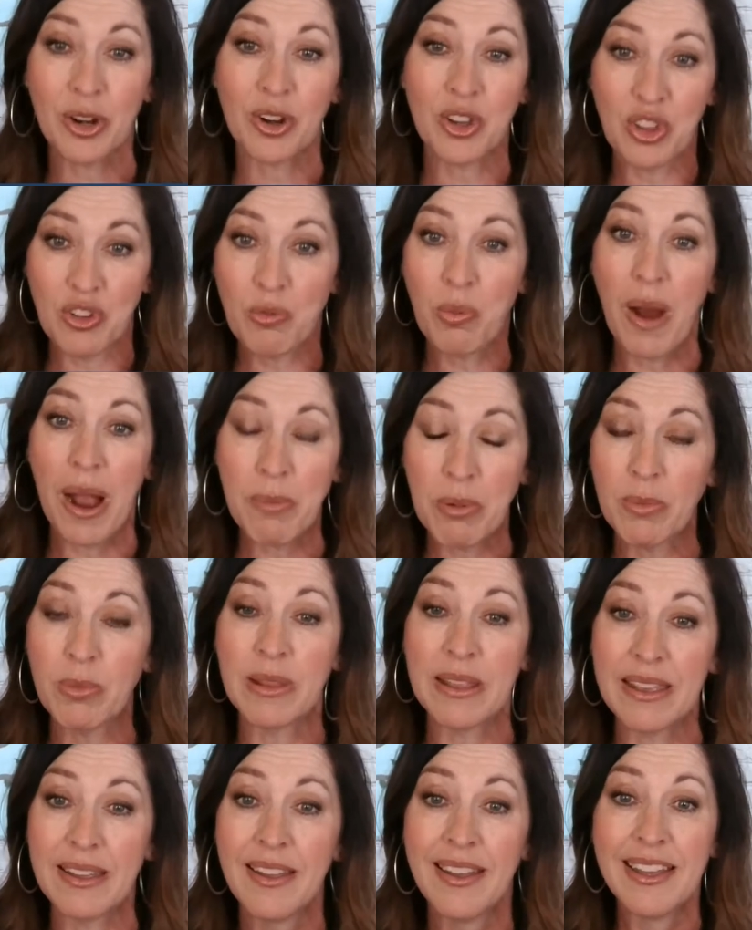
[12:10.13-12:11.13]
you've
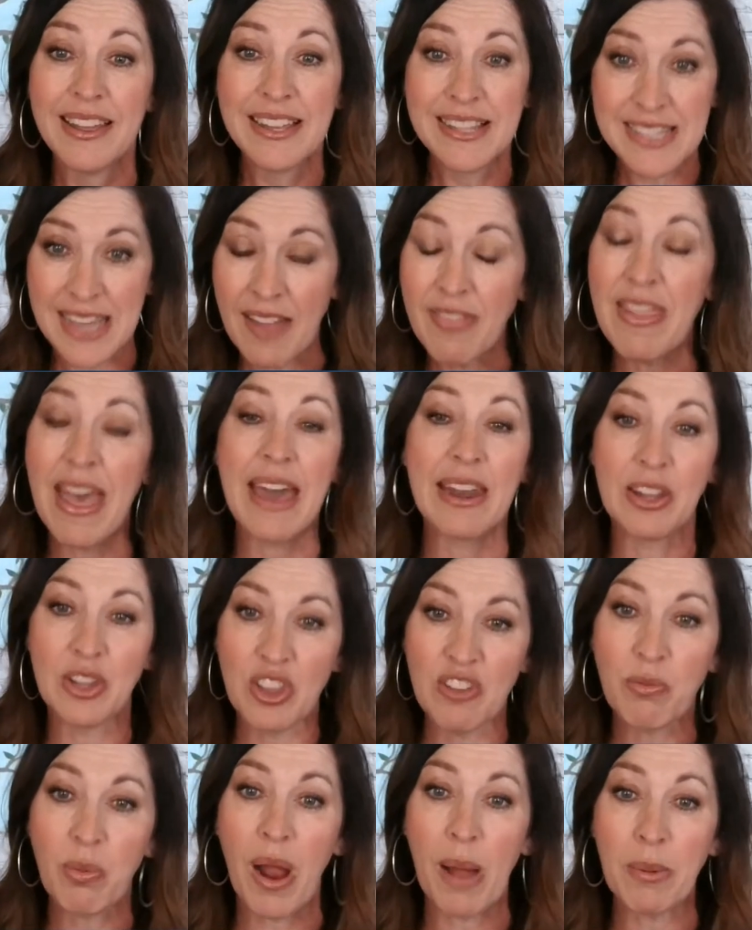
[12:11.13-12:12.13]
probably done that and
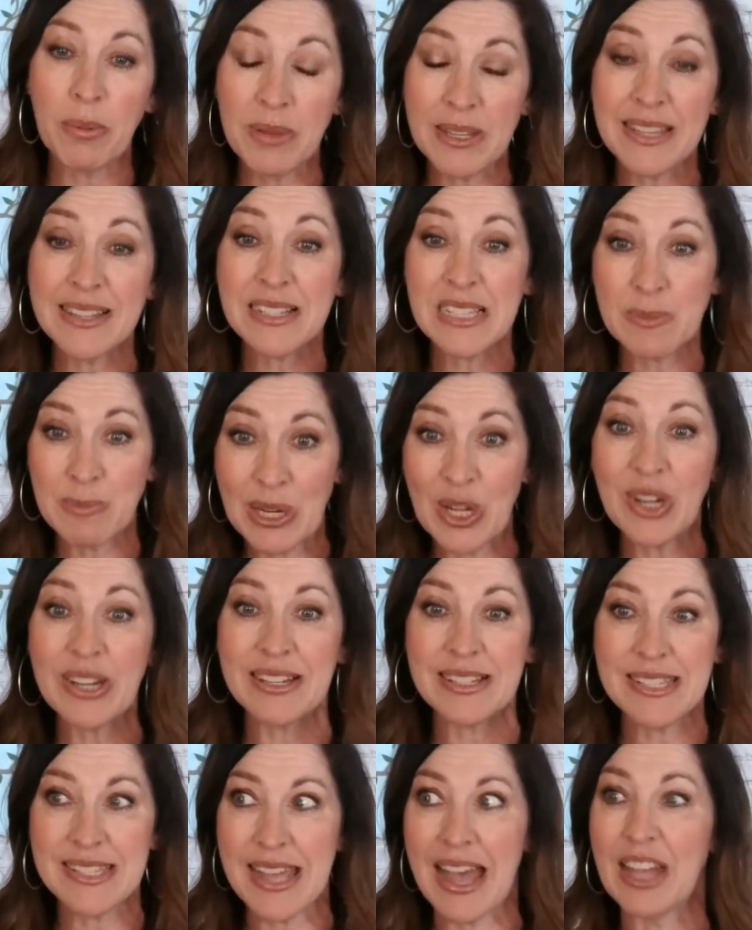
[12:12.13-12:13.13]
you've probably
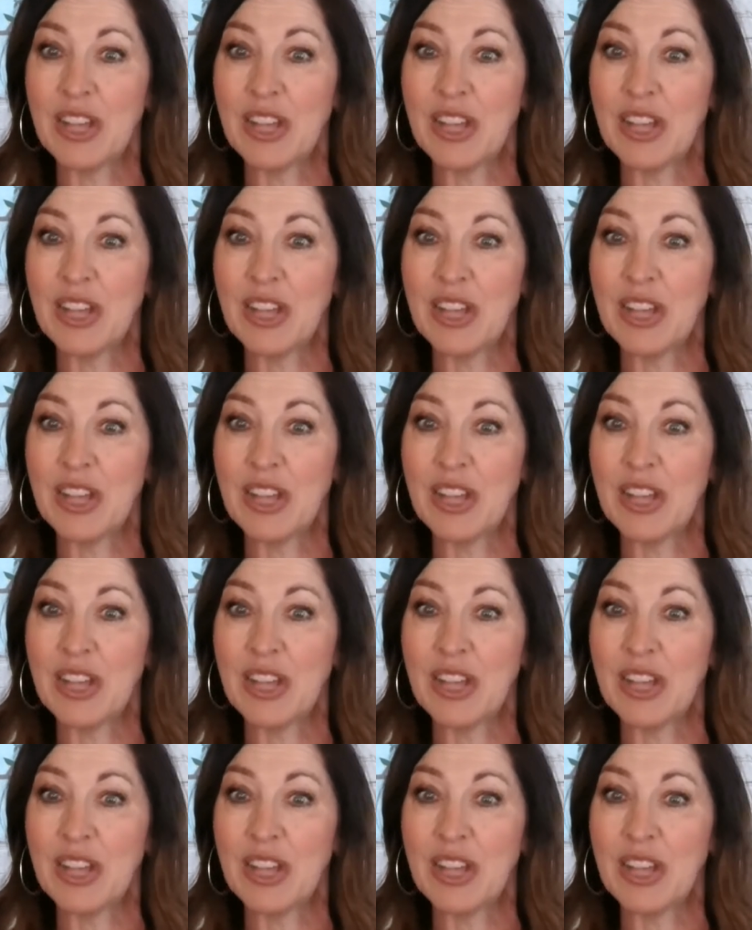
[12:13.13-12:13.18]
experienced that.